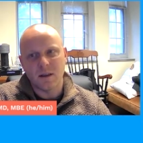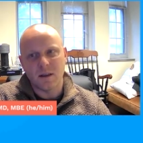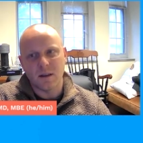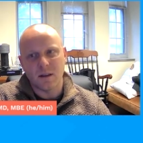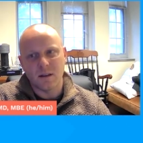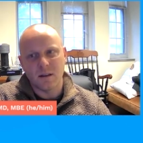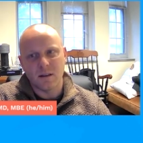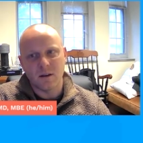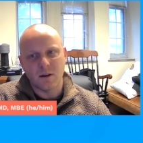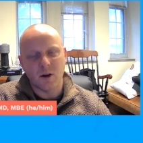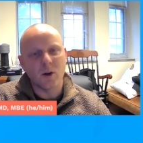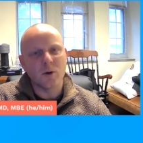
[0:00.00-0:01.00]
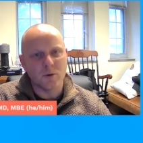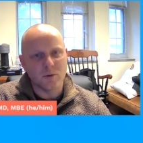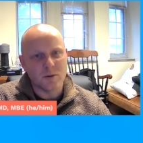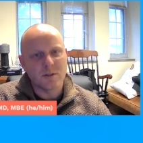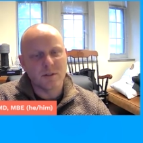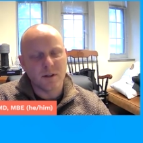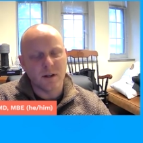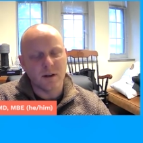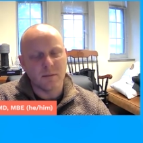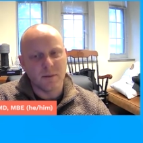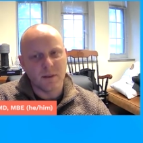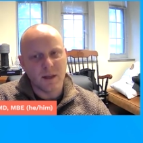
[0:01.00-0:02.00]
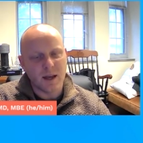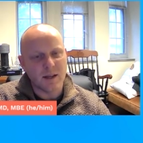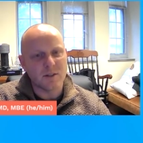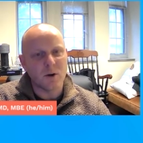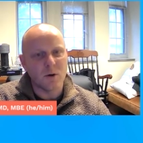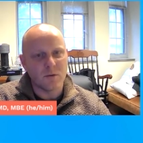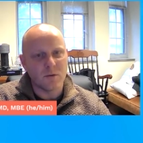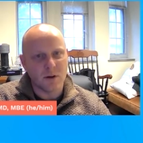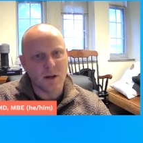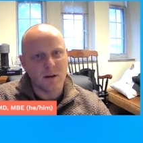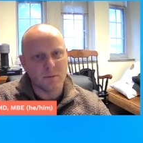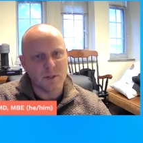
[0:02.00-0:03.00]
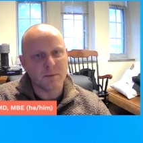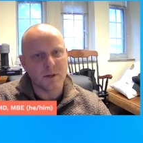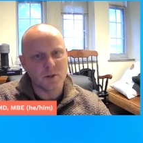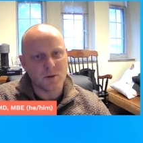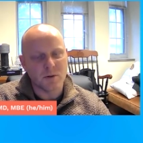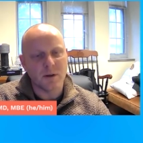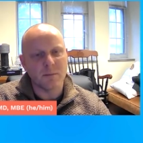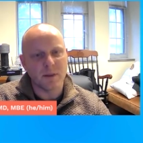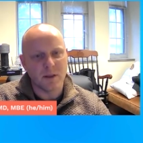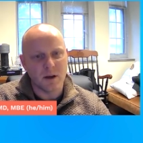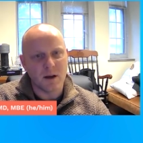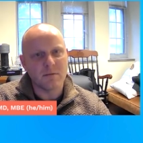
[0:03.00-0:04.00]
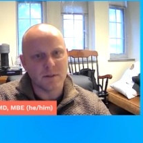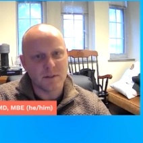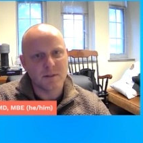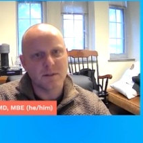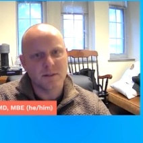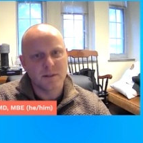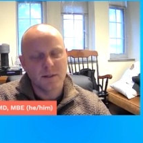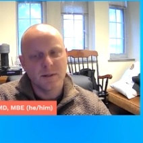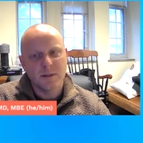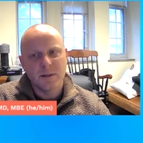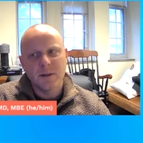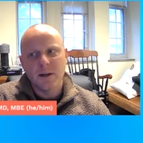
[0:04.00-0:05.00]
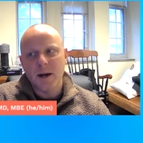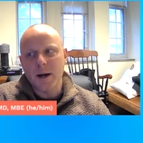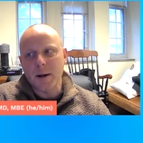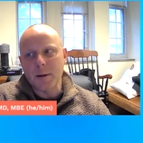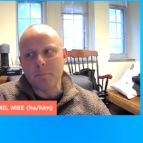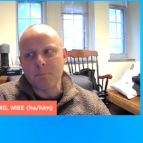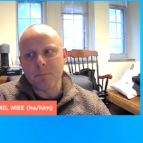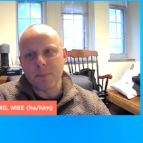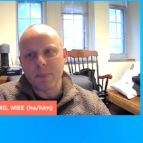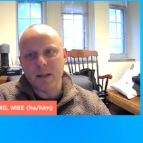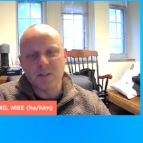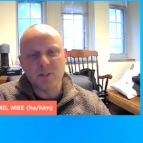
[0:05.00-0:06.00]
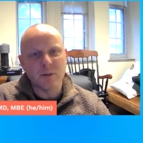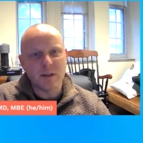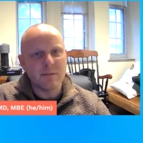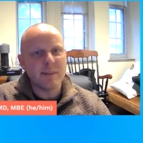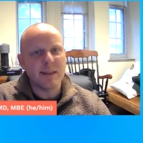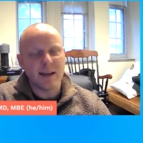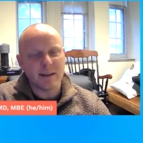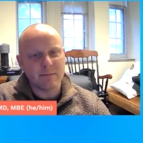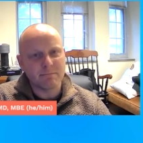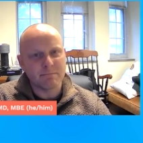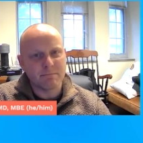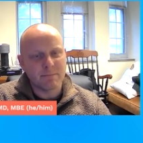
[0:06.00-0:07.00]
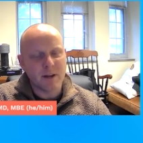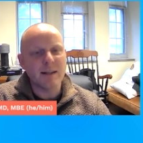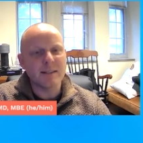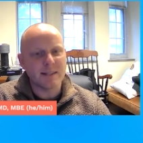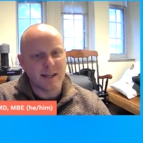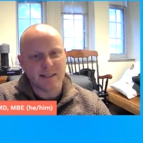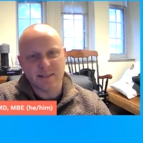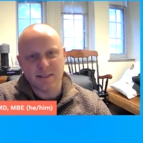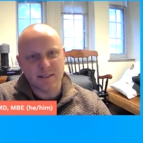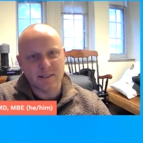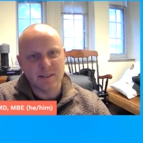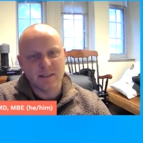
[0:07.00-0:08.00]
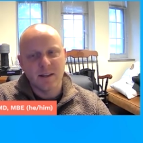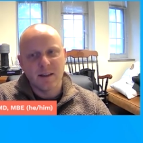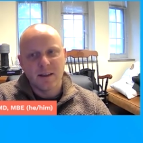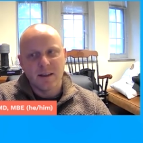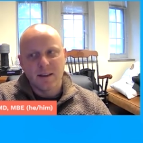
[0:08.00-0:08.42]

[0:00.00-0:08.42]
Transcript: the the hurdles um, that they had to overcome just by showing up in the office. Um, and so, given that context, it's